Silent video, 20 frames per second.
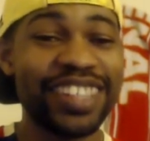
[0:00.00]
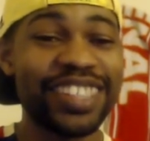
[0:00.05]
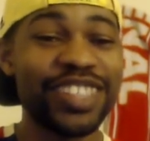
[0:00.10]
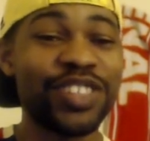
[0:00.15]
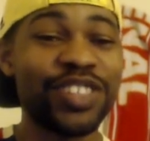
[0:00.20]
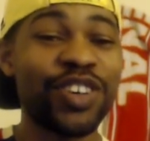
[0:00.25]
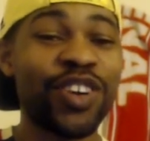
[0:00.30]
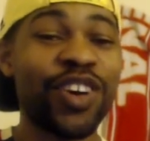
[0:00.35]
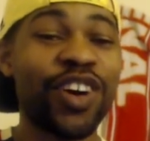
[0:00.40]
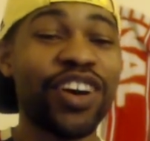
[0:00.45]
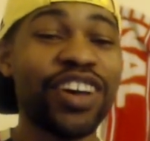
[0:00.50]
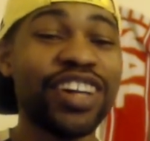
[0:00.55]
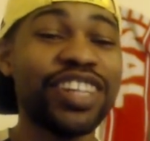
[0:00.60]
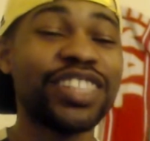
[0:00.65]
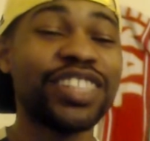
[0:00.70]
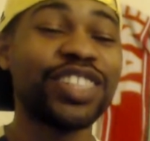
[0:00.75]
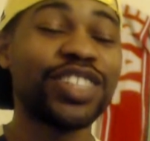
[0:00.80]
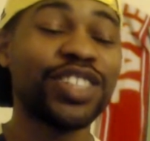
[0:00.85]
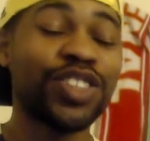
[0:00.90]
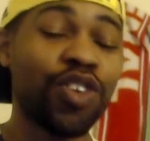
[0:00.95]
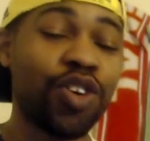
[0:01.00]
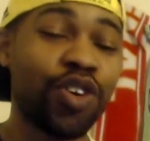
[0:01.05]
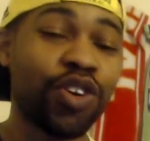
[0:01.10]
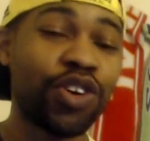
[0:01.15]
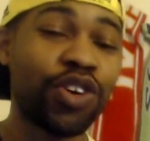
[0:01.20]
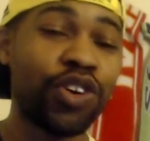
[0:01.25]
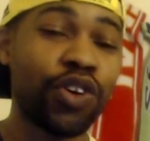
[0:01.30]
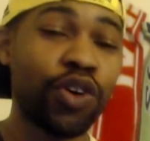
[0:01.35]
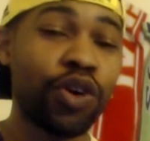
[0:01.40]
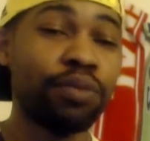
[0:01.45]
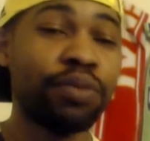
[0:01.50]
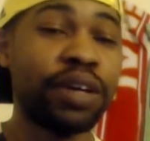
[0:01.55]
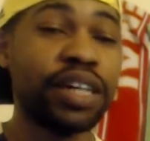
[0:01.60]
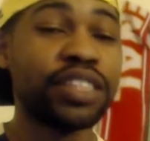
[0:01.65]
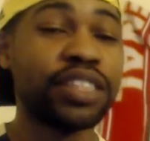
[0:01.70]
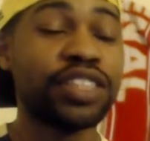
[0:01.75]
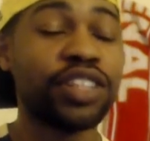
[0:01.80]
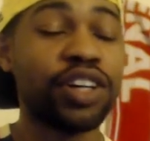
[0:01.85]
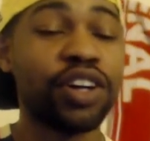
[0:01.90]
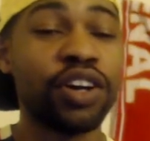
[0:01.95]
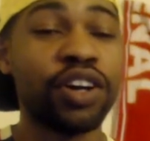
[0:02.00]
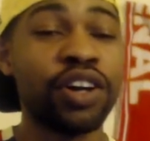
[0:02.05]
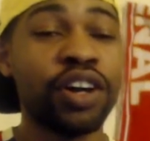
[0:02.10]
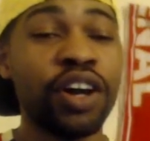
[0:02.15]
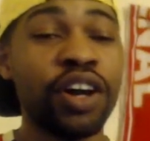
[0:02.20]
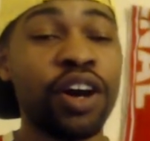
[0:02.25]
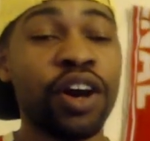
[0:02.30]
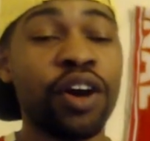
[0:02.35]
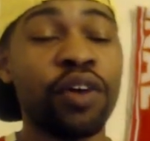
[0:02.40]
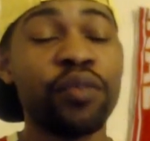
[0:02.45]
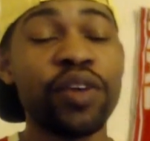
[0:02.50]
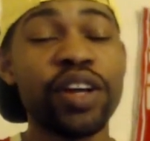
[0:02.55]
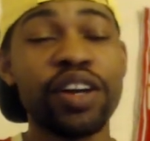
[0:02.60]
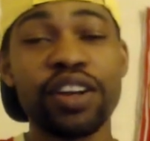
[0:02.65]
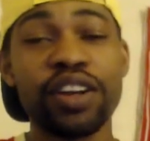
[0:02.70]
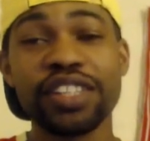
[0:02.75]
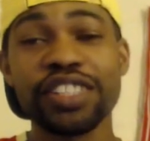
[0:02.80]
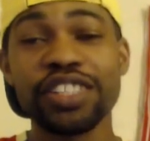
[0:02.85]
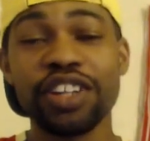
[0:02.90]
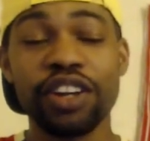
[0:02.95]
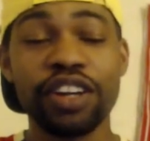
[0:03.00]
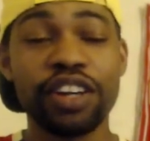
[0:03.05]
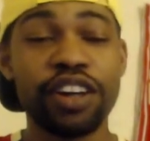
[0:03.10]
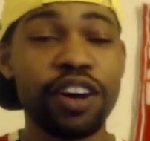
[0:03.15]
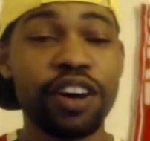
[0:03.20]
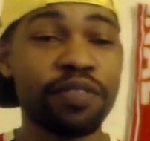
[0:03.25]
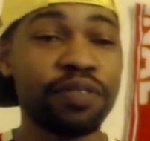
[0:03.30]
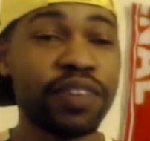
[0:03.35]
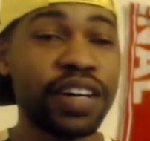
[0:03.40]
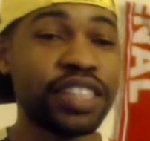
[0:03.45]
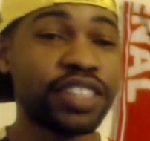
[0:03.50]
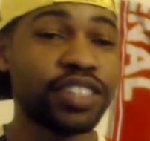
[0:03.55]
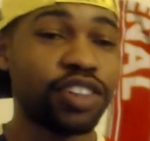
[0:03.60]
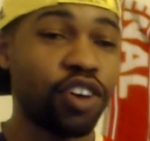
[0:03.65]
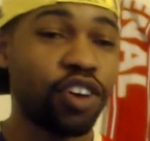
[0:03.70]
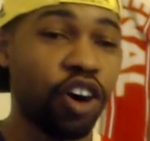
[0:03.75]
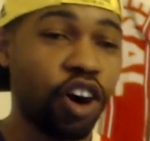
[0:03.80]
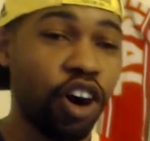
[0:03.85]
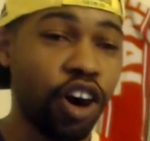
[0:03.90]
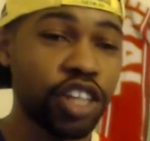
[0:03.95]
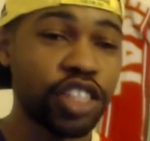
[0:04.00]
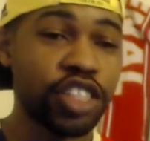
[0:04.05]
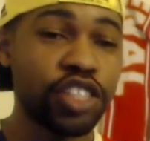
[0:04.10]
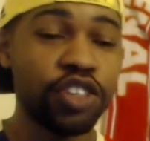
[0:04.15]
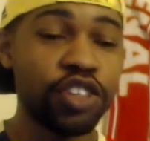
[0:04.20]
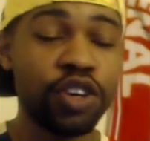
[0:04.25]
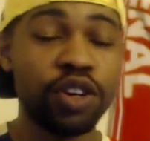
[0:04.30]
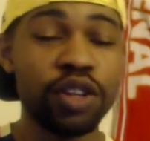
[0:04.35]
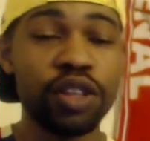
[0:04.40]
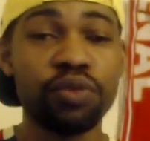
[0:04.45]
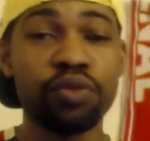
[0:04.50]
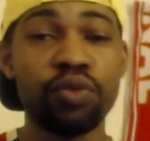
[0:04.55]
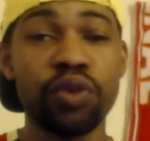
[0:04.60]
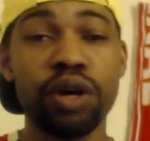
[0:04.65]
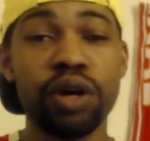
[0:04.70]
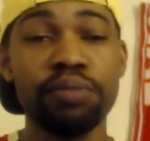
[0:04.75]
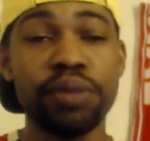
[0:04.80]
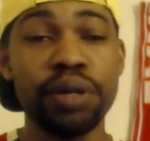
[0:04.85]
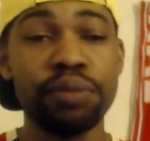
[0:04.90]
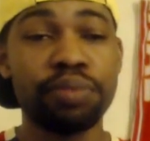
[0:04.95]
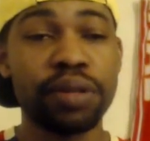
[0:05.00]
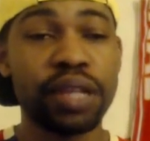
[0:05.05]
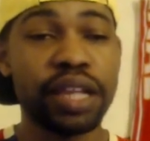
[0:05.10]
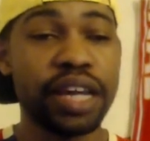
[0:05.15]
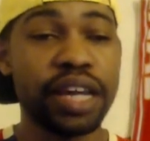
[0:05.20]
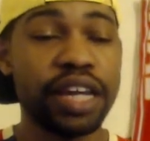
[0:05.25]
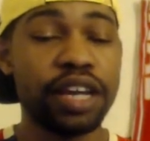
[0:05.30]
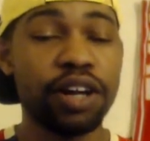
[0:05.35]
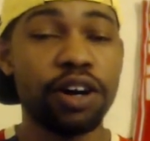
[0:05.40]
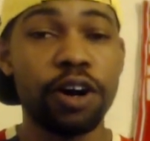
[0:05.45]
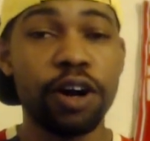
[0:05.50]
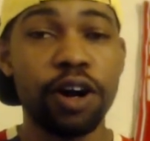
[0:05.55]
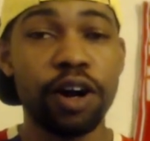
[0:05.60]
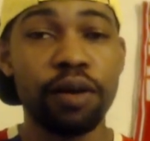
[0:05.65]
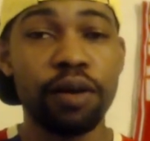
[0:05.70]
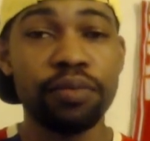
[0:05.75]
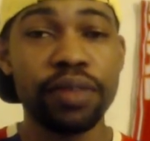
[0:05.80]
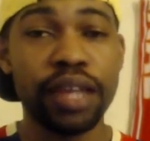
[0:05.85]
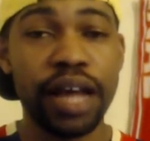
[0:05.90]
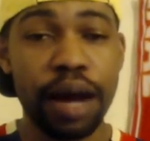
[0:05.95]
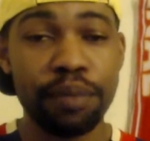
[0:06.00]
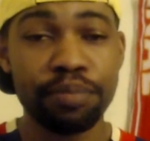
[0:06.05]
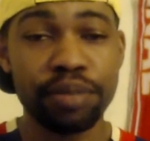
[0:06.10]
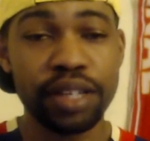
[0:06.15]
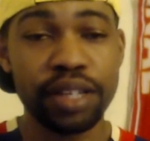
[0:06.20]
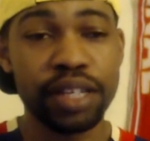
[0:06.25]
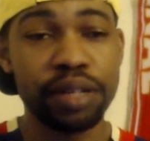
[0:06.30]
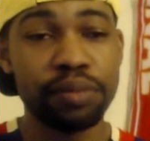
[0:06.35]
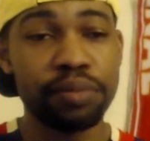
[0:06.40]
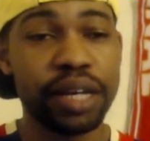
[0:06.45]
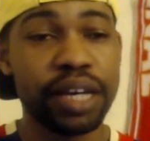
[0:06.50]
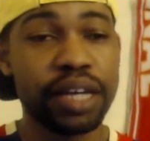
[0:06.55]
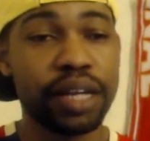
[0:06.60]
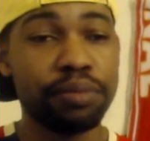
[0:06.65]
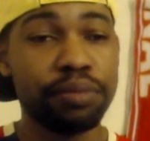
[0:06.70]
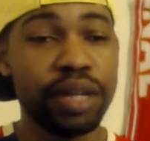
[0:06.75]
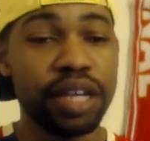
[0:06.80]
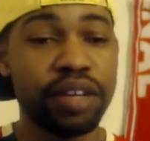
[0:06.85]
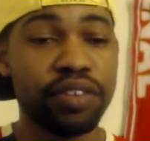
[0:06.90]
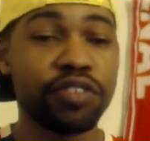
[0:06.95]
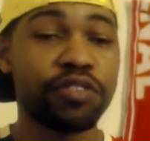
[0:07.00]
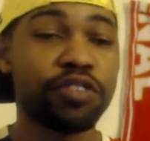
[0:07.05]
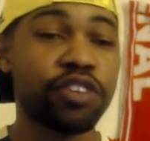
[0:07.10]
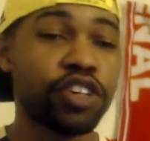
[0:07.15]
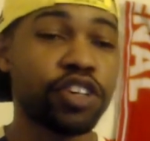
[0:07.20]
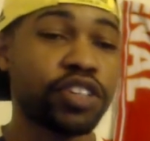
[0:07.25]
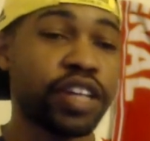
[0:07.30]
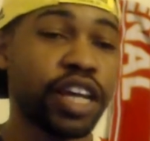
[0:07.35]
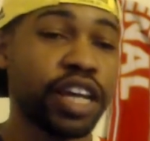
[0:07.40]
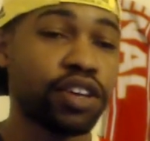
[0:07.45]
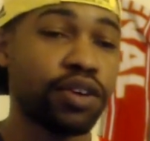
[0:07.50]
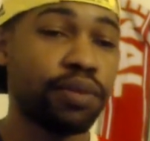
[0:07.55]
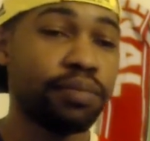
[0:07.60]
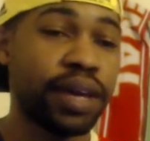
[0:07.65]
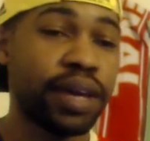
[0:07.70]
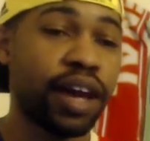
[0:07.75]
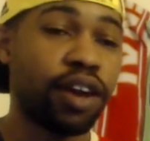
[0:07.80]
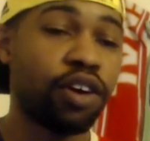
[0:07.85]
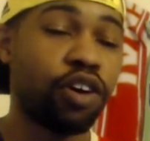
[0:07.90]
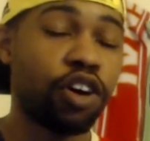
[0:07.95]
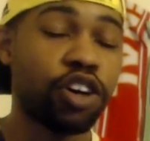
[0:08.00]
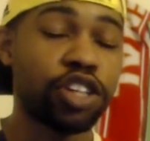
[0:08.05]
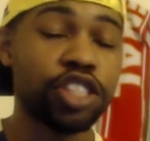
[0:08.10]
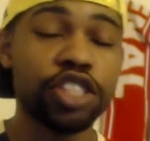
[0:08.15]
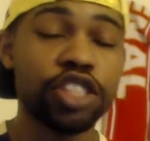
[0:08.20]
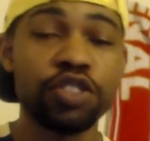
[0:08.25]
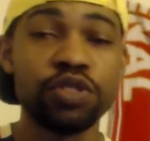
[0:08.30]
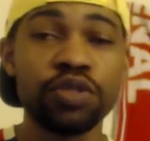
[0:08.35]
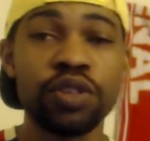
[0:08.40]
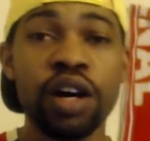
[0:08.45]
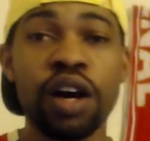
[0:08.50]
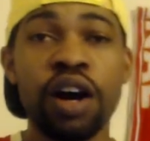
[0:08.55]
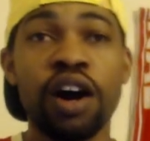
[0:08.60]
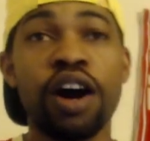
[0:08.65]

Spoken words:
This draw is so cruel, man. So we're gonna start it off, man. So Arsenal will be playing Napoli, man. I believe the first leg gonna be at Arsenal.